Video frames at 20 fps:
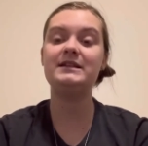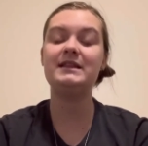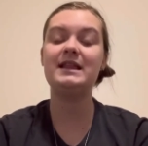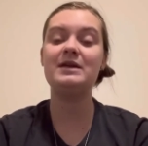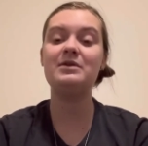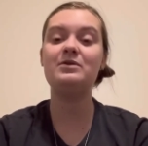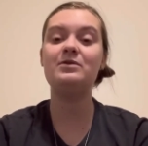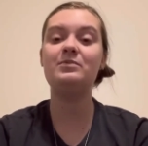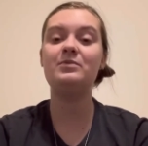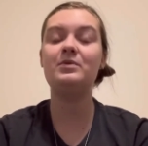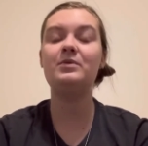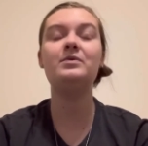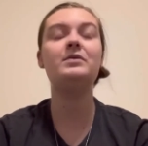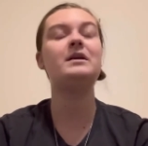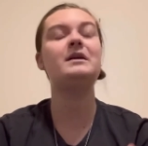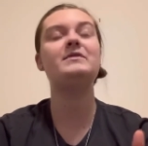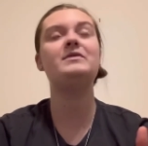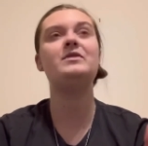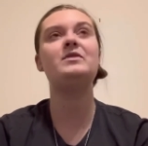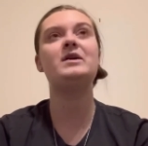they will
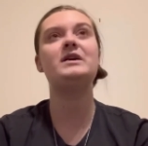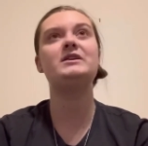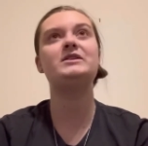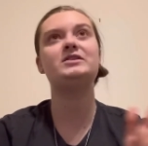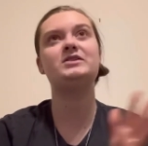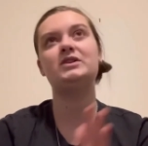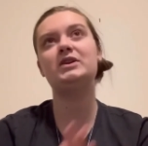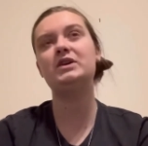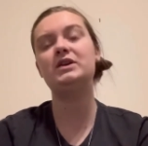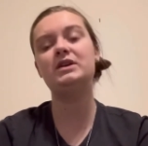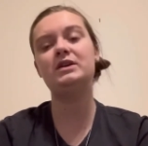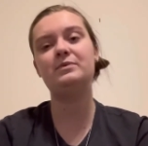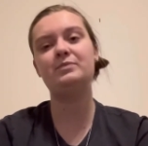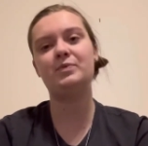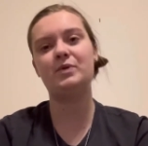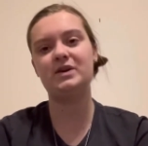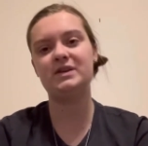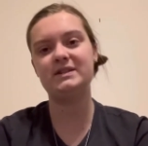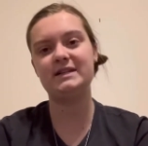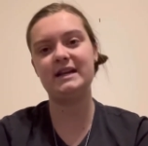give you a certain
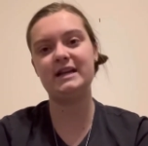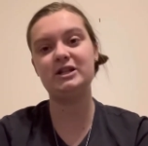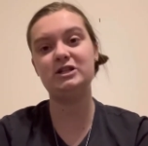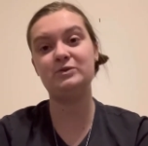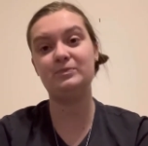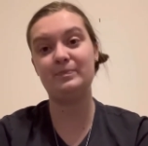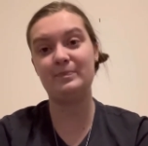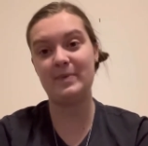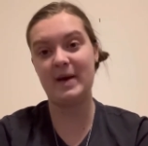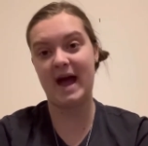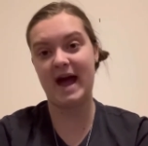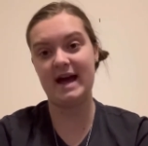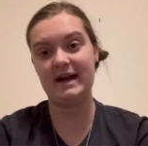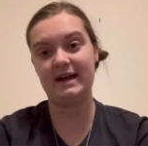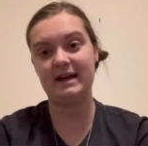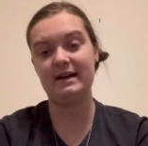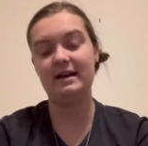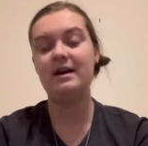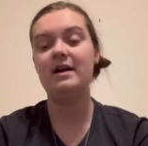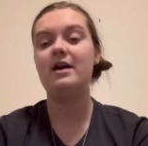percentage
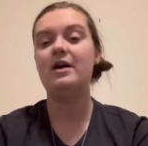back